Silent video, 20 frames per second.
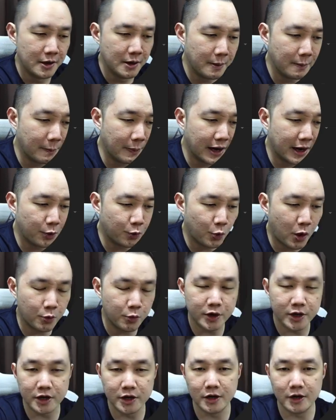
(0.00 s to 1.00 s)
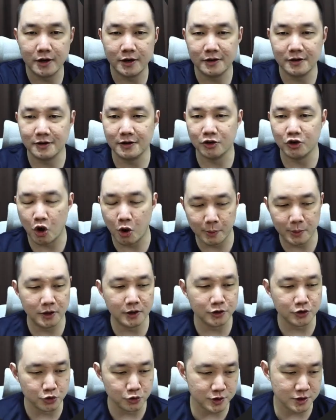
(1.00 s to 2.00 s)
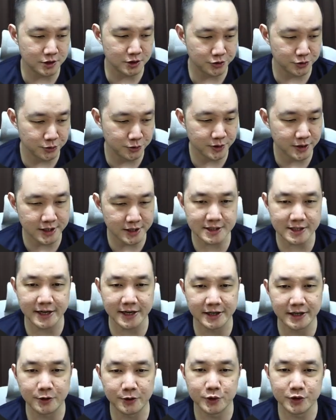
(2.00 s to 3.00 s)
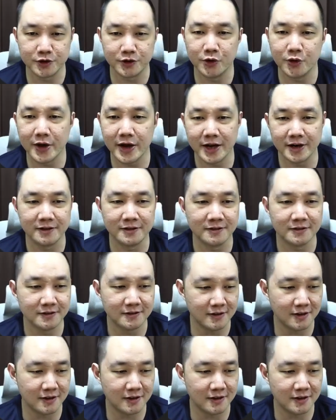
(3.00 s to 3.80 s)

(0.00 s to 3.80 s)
But what would a normal user do is like they would go and